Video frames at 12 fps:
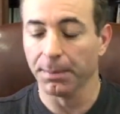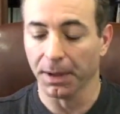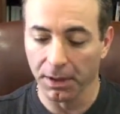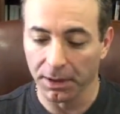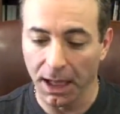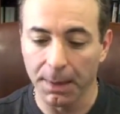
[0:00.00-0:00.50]

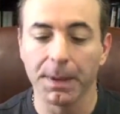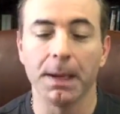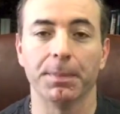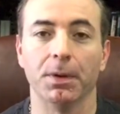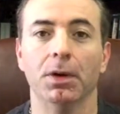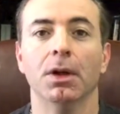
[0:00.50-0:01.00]
But a lot of
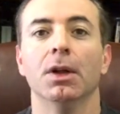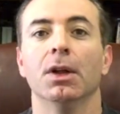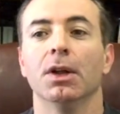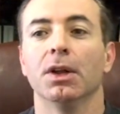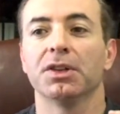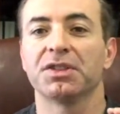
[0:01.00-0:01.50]
people
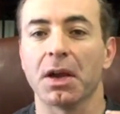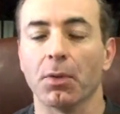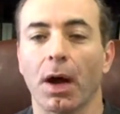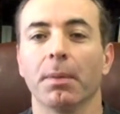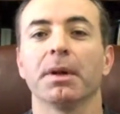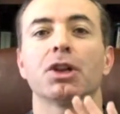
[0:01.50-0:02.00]
say,
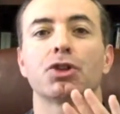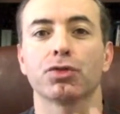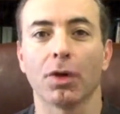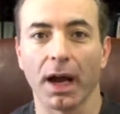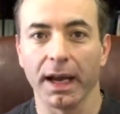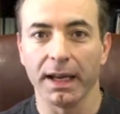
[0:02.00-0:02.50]
well, I'm going to
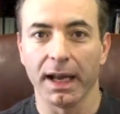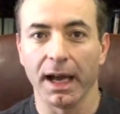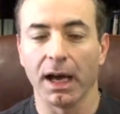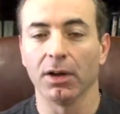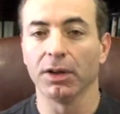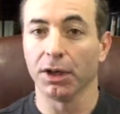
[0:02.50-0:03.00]
try it
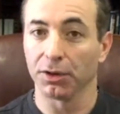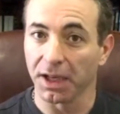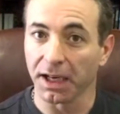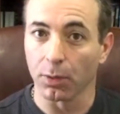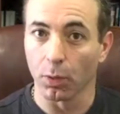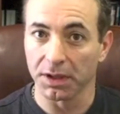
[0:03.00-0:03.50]
out,
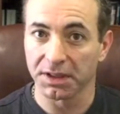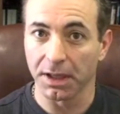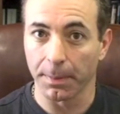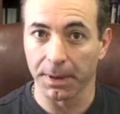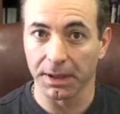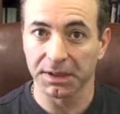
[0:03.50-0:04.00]
take it one
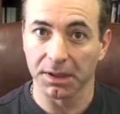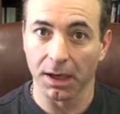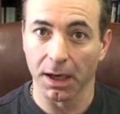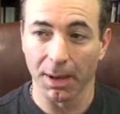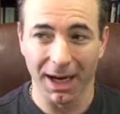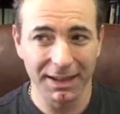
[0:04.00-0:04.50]
step at a
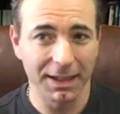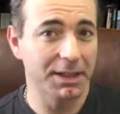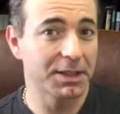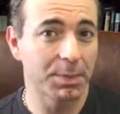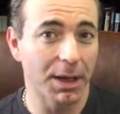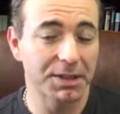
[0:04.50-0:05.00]
time. I did
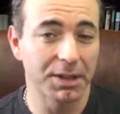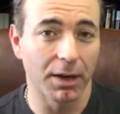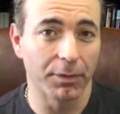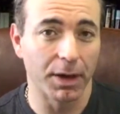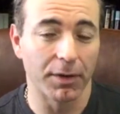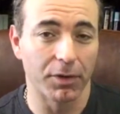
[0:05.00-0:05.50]
this
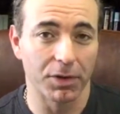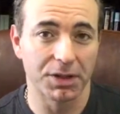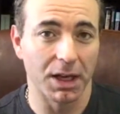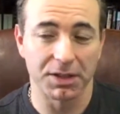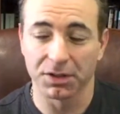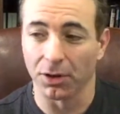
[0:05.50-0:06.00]
myself when I first
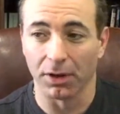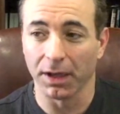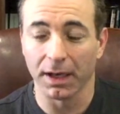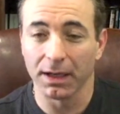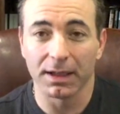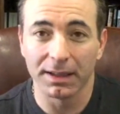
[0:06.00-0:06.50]
got
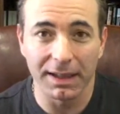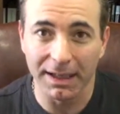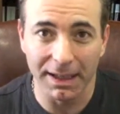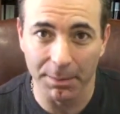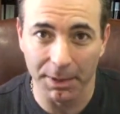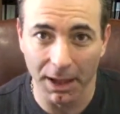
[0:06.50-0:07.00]
started, and it didn't
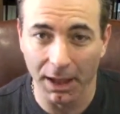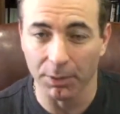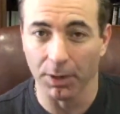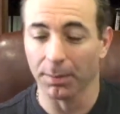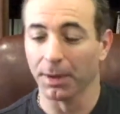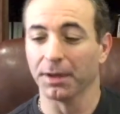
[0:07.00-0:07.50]
get me
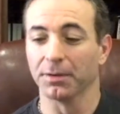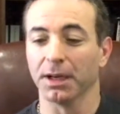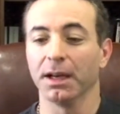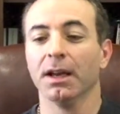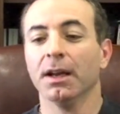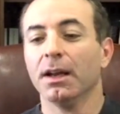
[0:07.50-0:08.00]
anywhere, by the way.